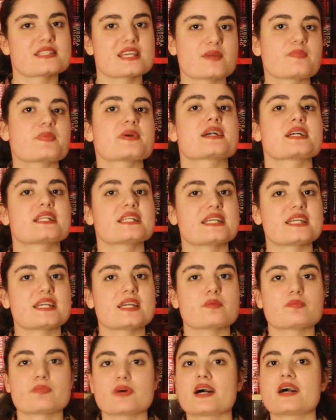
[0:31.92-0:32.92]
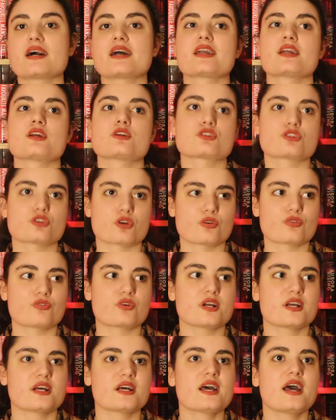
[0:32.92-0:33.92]
typically my
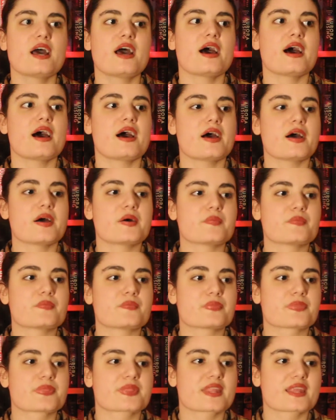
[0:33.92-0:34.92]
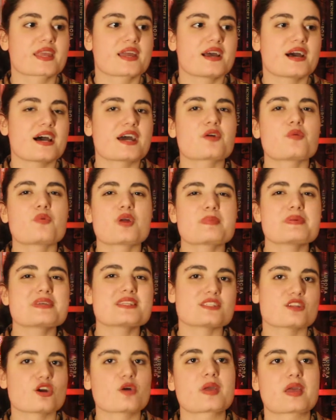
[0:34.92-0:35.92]
genre. I don't want to be
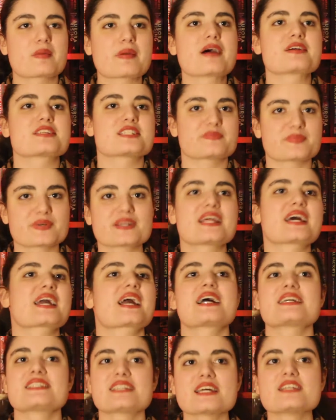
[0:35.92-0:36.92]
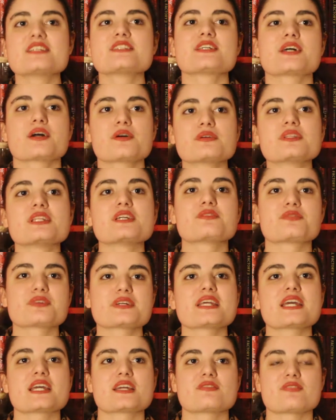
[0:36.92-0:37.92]
snobby about it, but like I tend to only
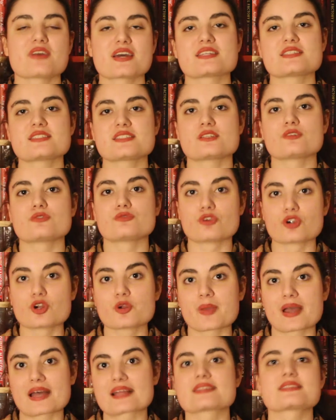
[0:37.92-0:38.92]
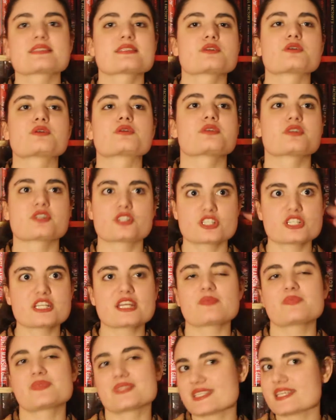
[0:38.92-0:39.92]
really invest in romance or
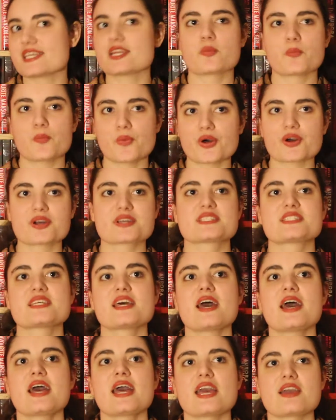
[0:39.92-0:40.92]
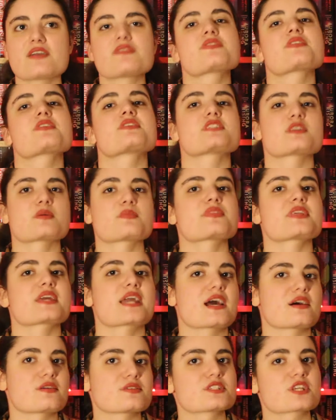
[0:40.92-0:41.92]
ships in books if there's something
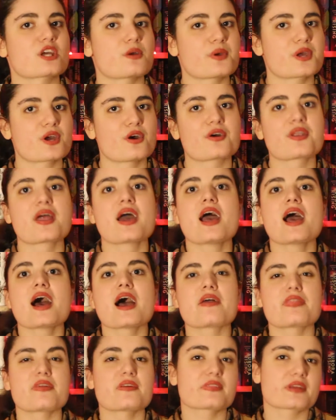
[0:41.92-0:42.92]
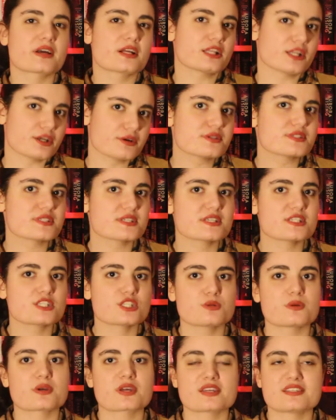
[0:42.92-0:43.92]
else going on. I think the closest
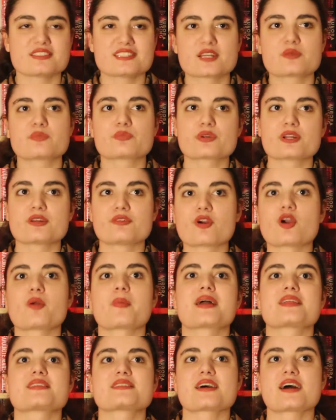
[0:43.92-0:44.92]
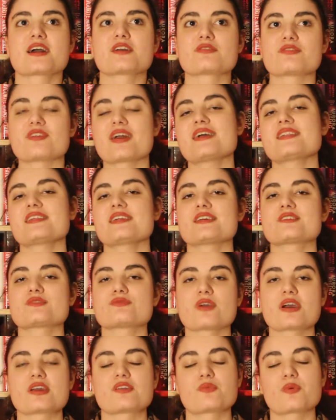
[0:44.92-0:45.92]
to a contemporary romance that I've read is
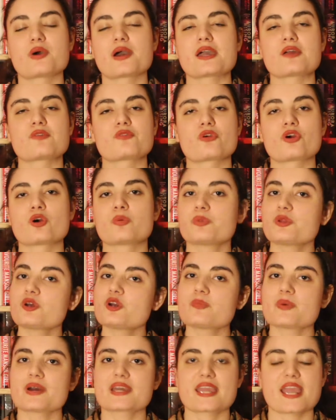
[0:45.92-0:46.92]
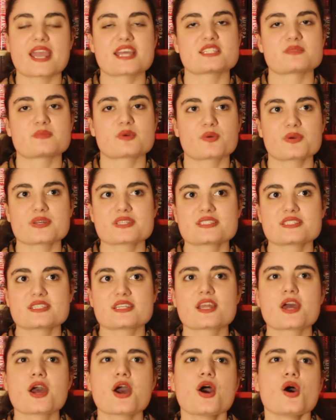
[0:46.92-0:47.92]
Red, White and Royal Blue by Casey
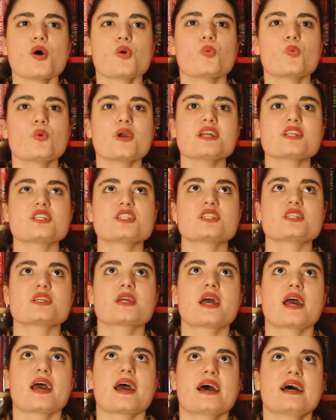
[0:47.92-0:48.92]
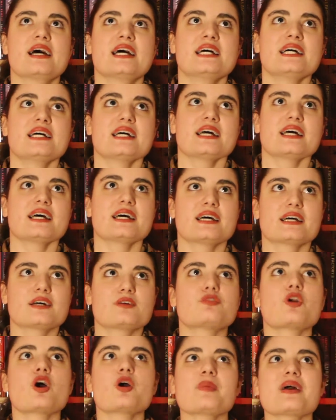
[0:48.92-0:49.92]
McQuiston, which
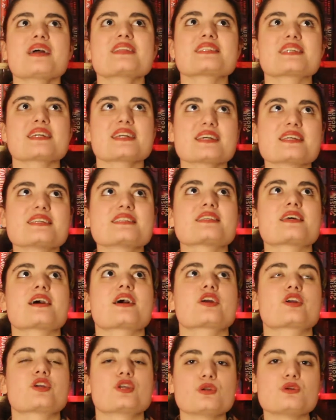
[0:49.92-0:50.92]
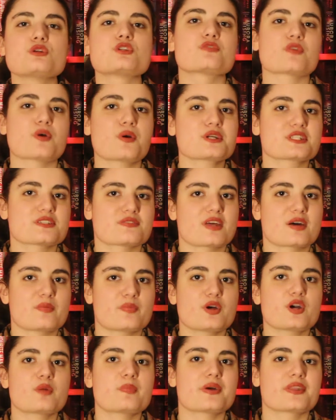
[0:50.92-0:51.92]
romance is a huge focus of that
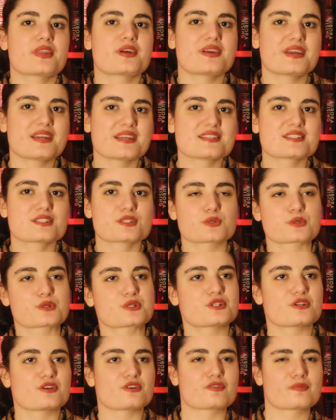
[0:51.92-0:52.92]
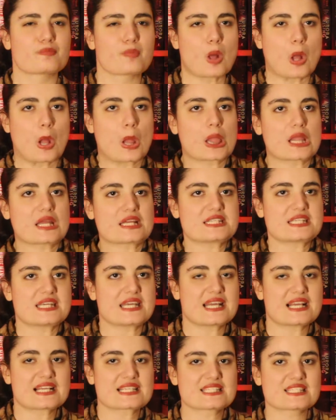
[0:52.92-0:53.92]
book, but there is sort of
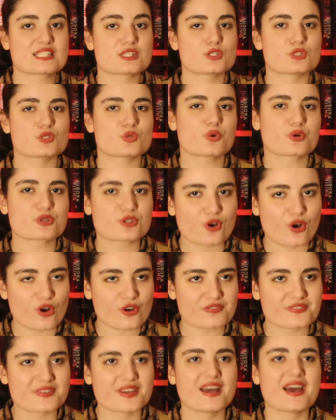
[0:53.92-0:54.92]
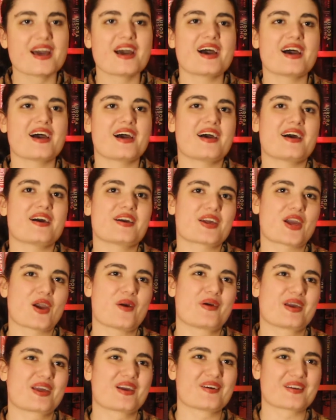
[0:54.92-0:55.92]
politics, sort of,
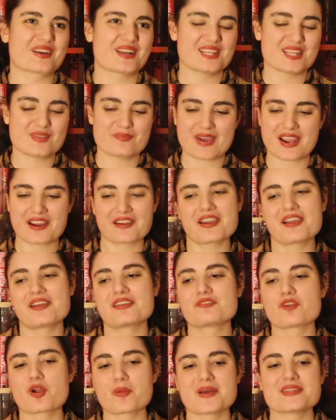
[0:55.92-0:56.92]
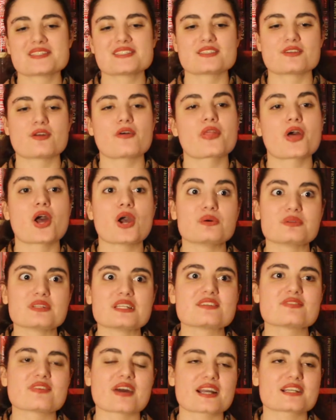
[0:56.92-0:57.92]
going on in the background. Romance is not the
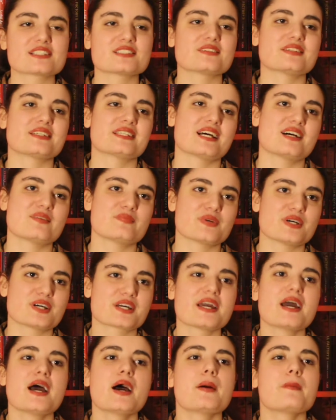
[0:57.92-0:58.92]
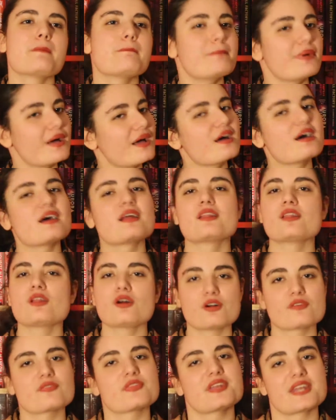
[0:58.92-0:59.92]
only factor in that book, but a
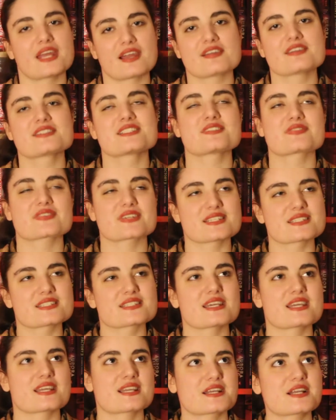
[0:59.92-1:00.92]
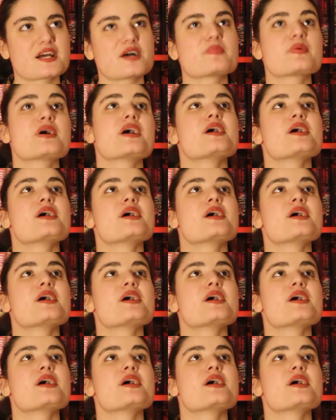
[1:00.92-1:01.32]
lot of the narrative is taken up